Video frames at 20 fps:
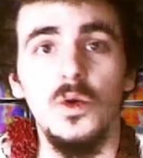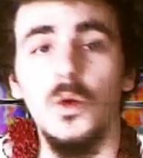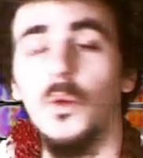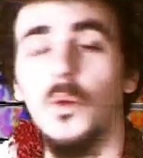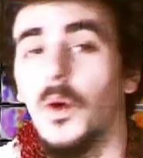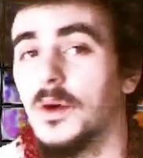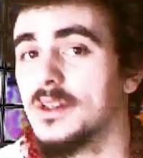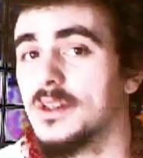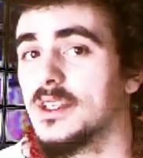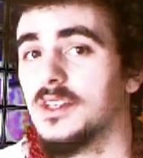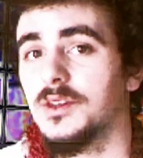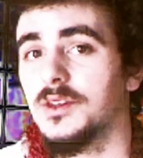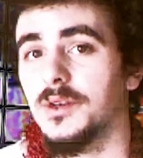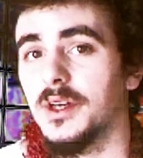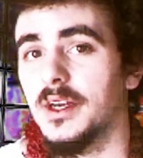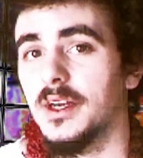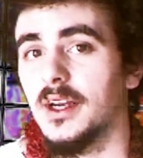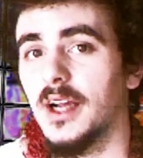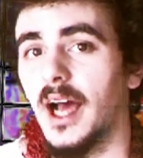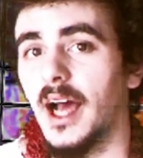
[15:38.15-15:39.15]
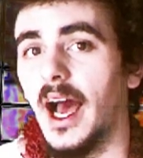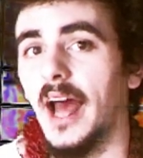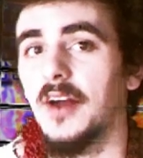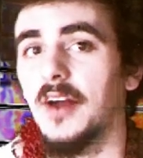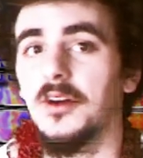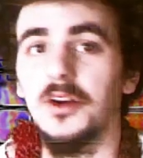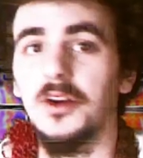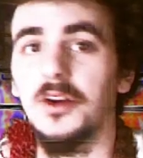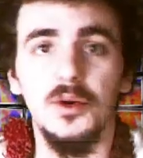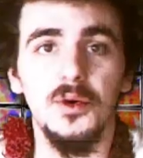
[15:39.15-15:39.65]
What was he doing? I
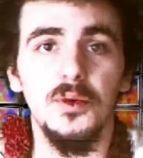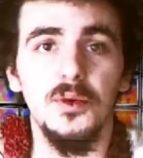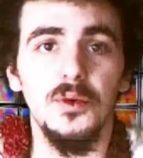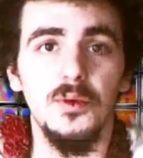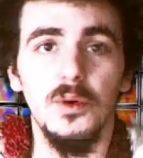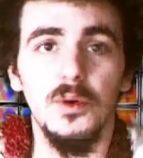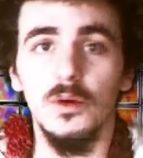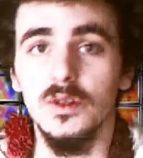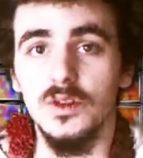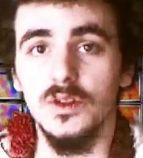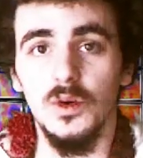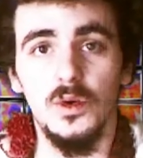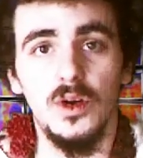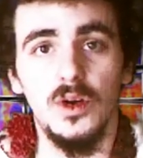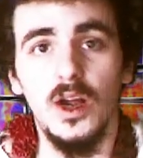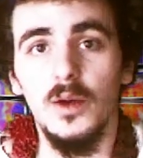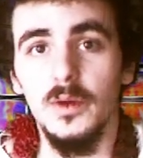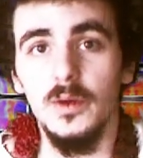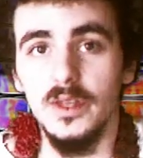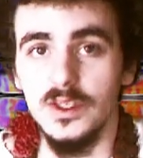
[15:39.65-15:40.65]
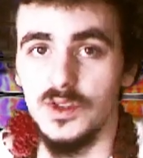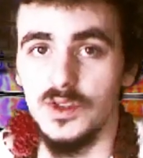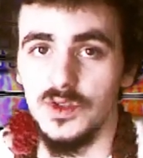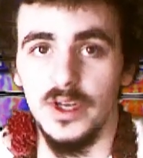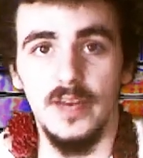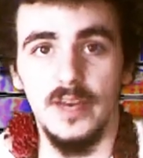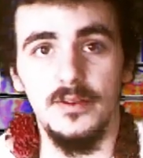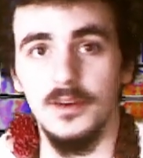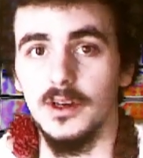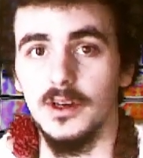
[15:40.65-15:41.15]
don't know what was going on with this
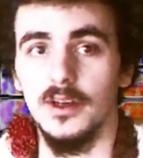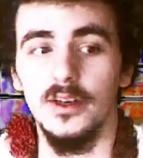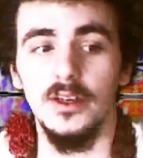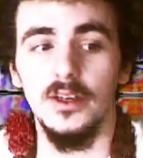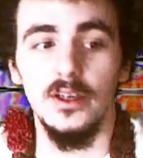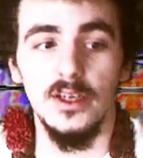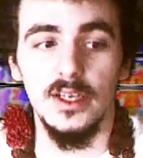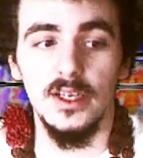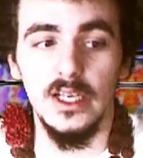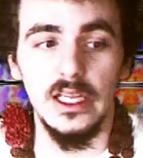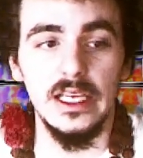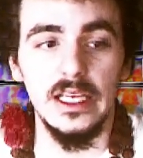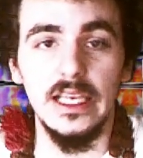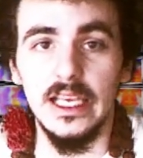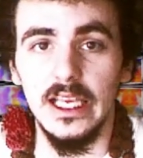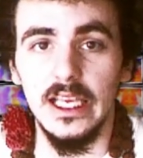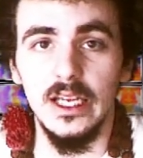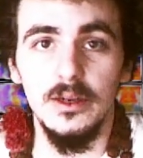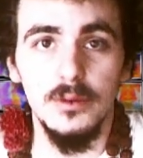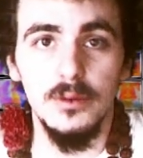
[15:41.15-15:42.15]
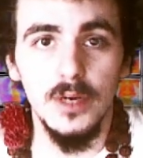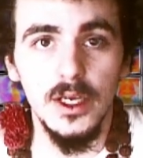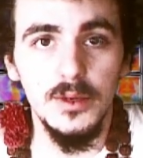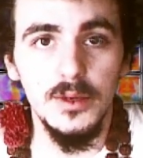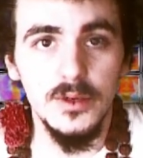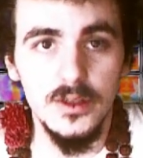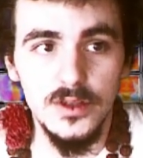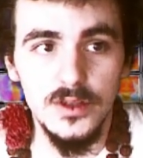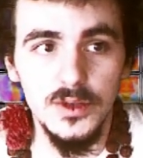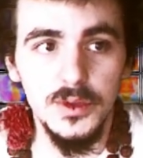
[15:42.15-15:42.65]
Trayvon kid, what he
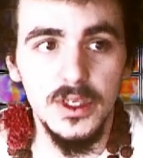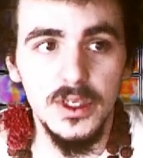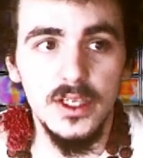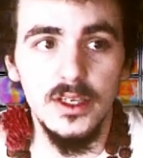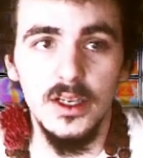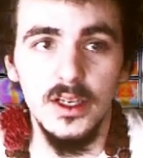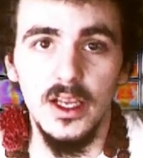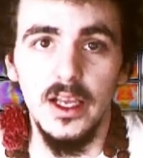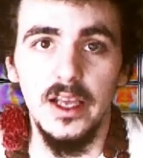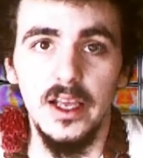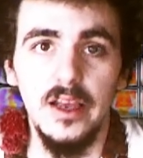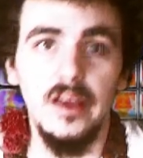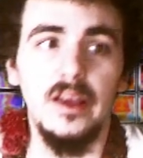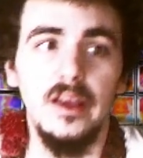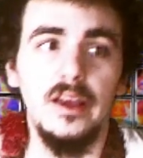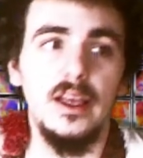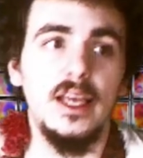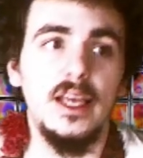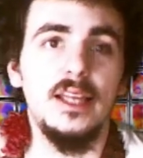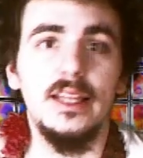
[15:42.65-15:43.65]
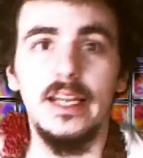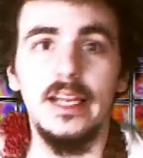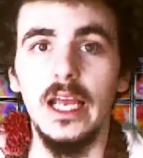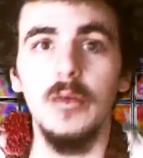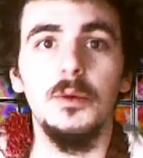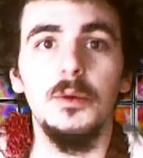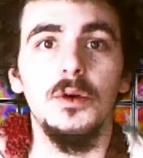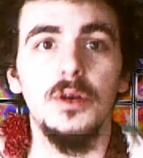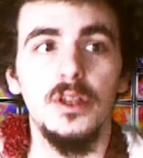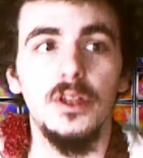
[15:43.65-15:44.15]
was doing in the
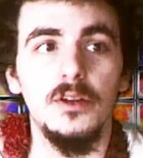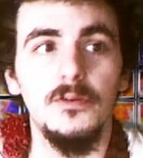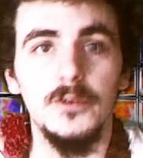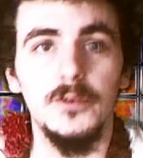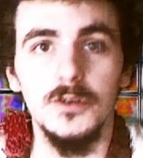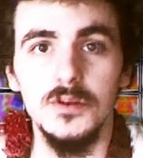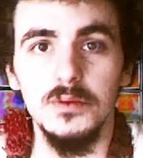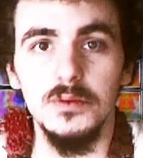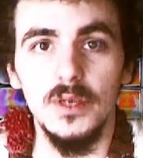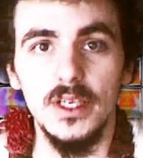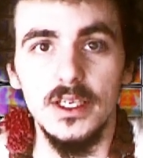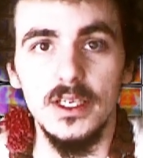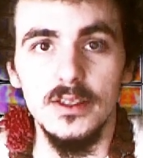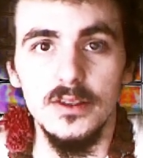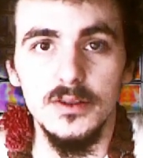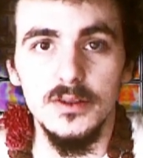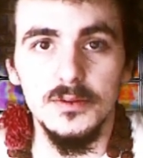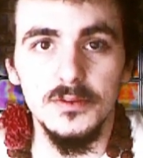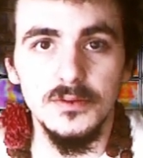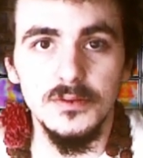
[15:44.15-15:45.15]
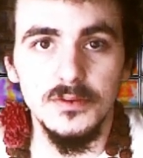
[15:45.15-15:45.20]
neighborhood in the first place.